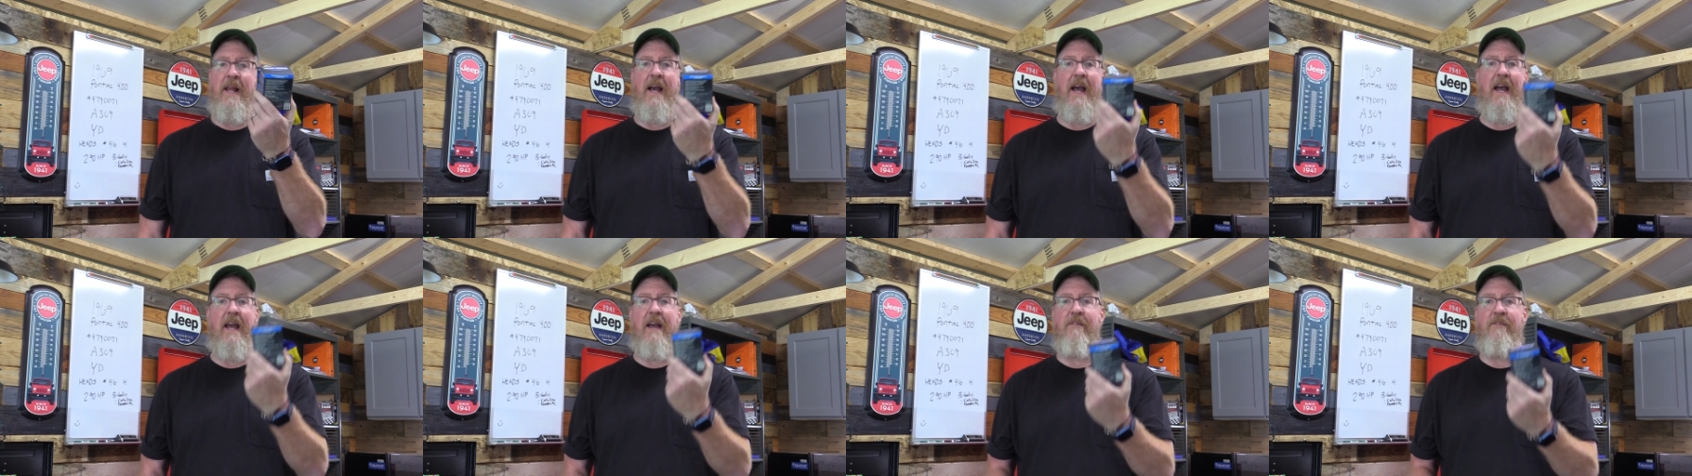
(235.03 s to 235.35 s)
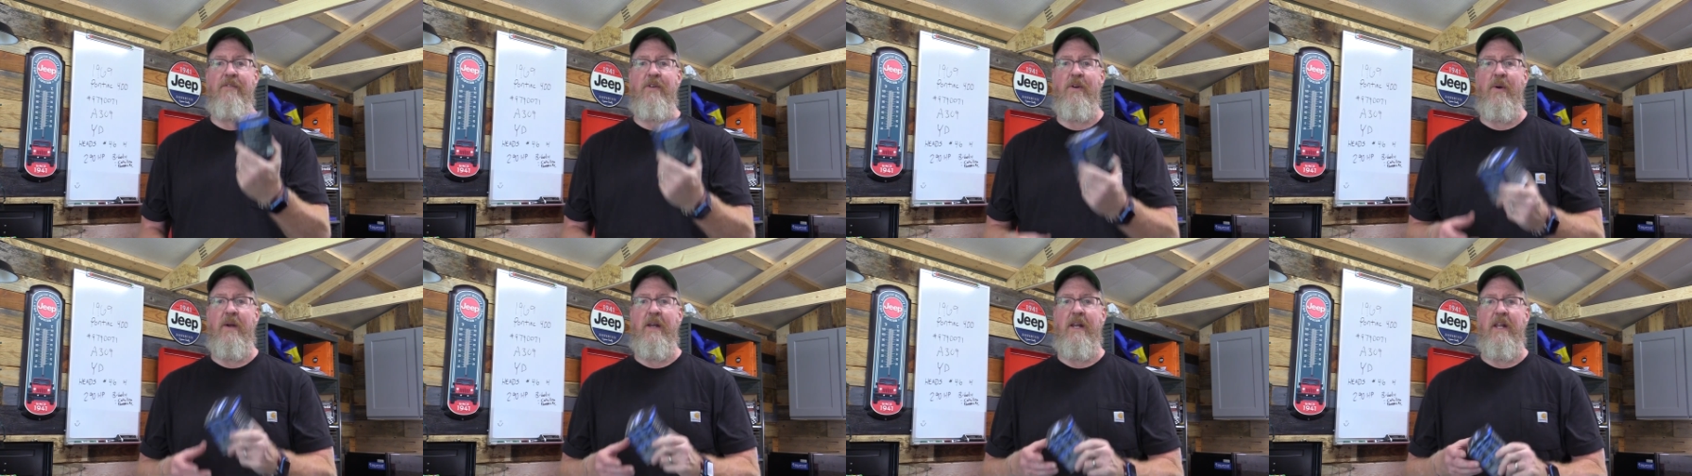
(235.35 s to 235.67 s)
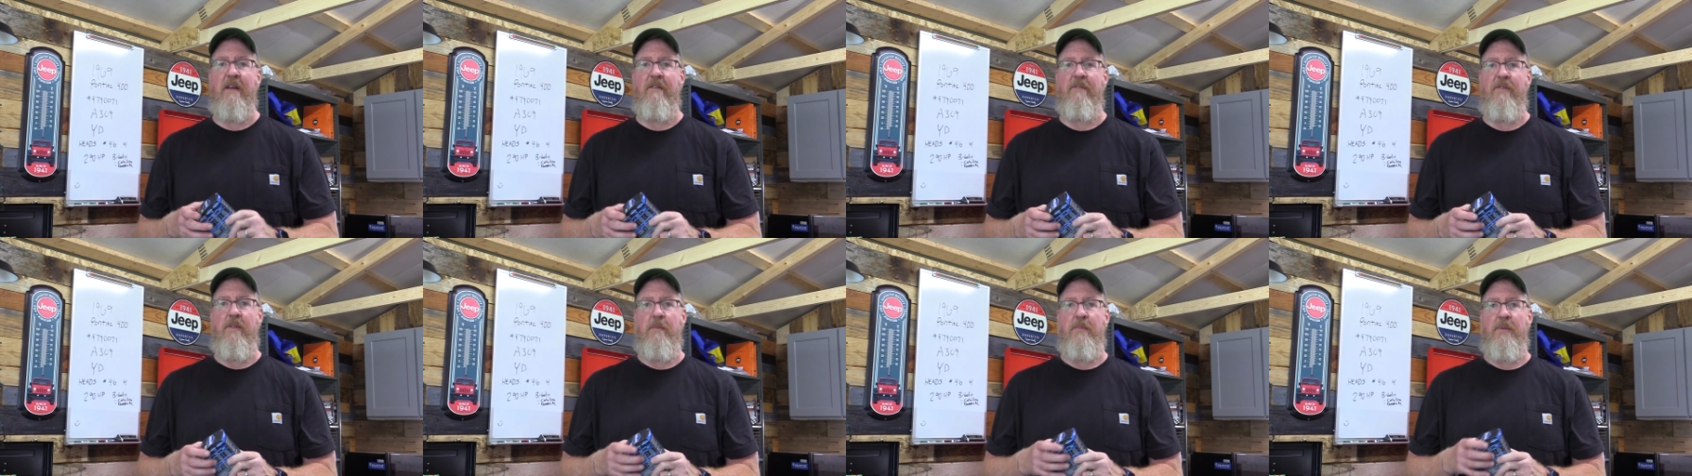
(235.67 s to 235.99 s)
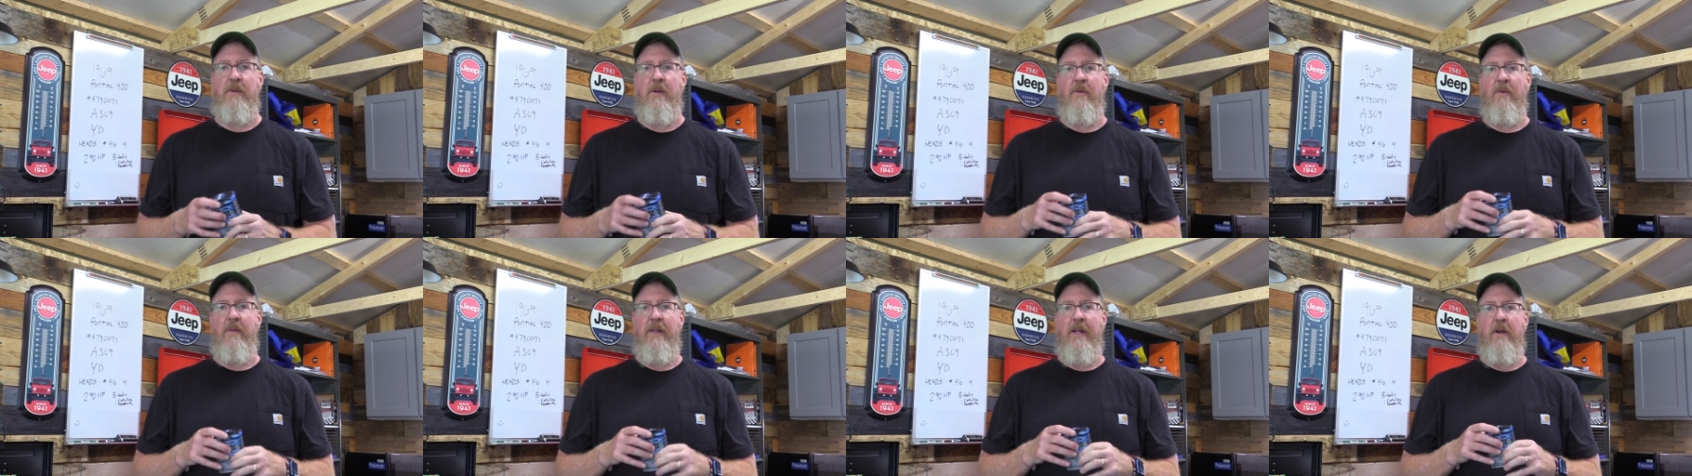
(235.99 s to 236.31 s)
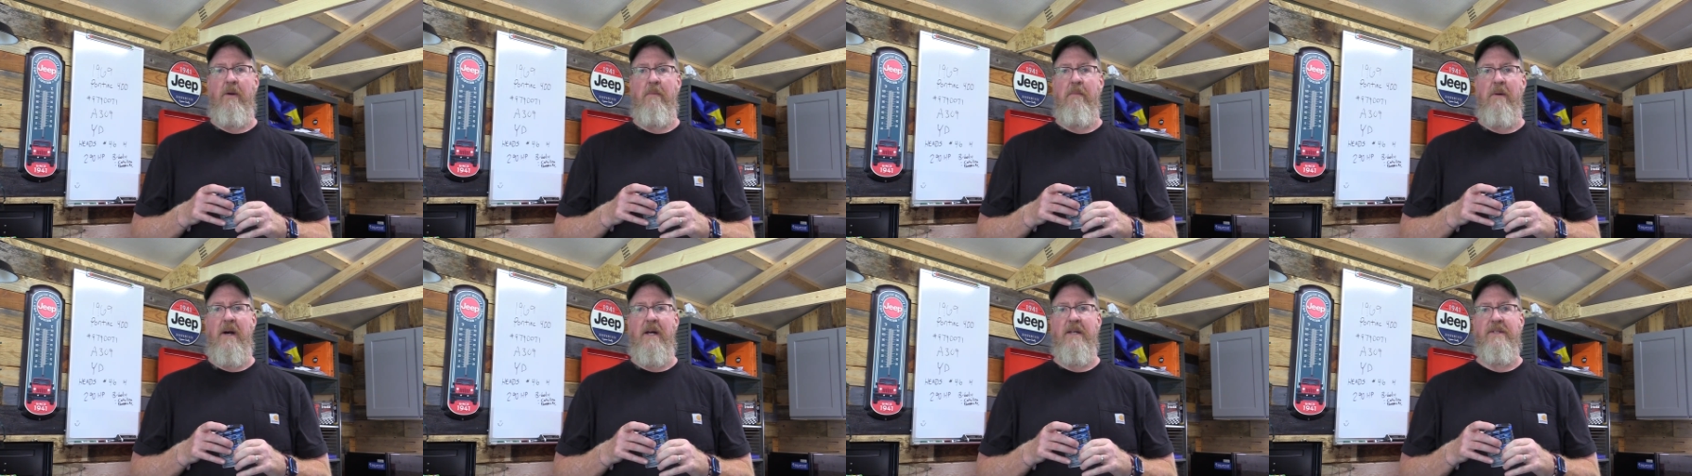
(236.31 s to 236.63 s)
I have no idea if the
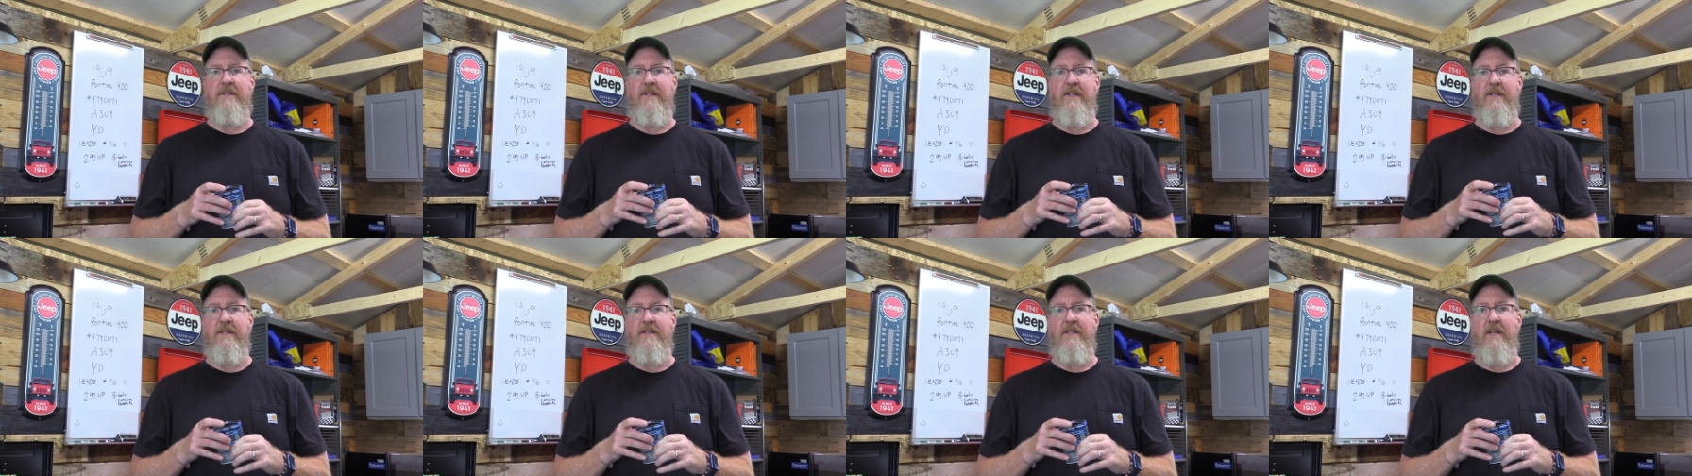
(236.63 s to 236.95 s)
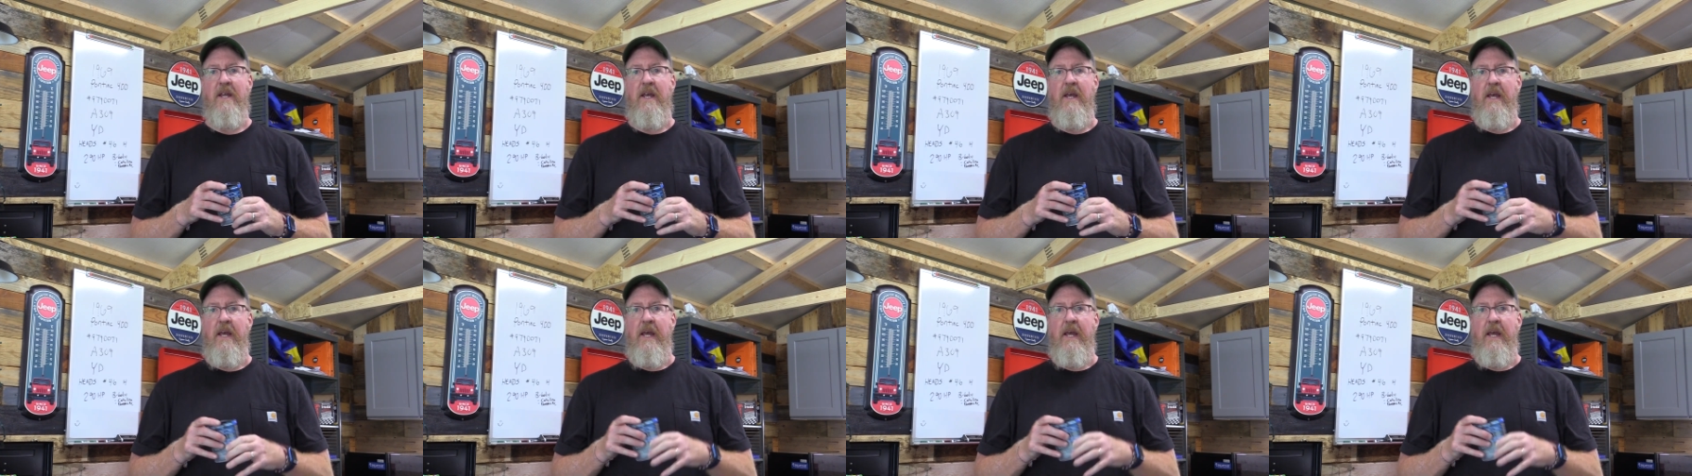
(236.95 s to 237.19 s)
Purolator Boss is